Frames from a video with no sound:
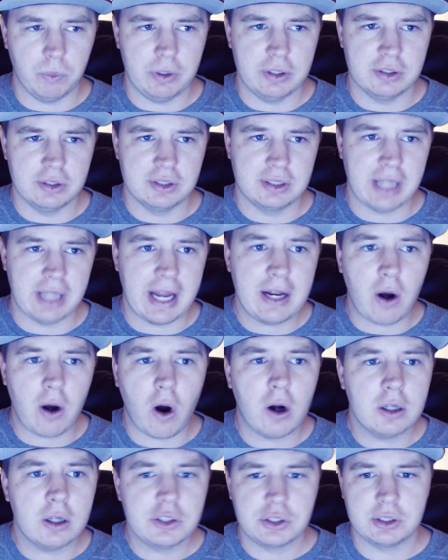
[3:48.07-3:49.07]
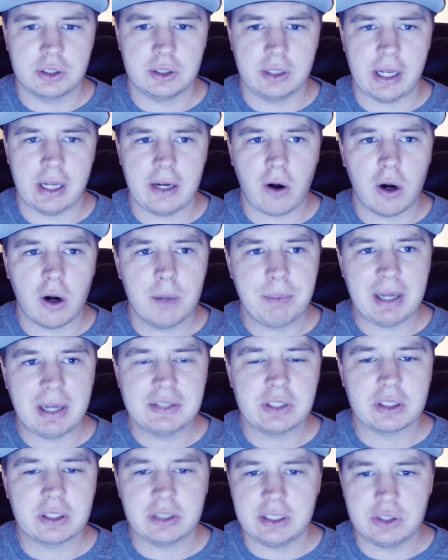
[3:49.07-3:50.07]
they are
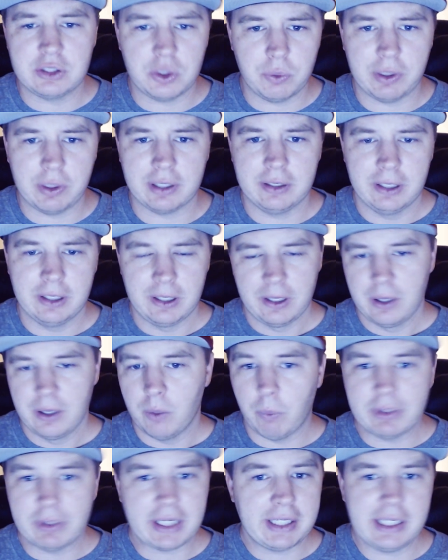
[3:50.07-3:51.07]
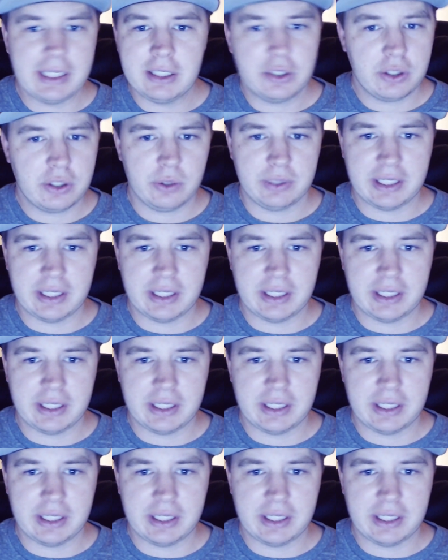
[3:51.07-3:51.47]
basically doing what they need to do.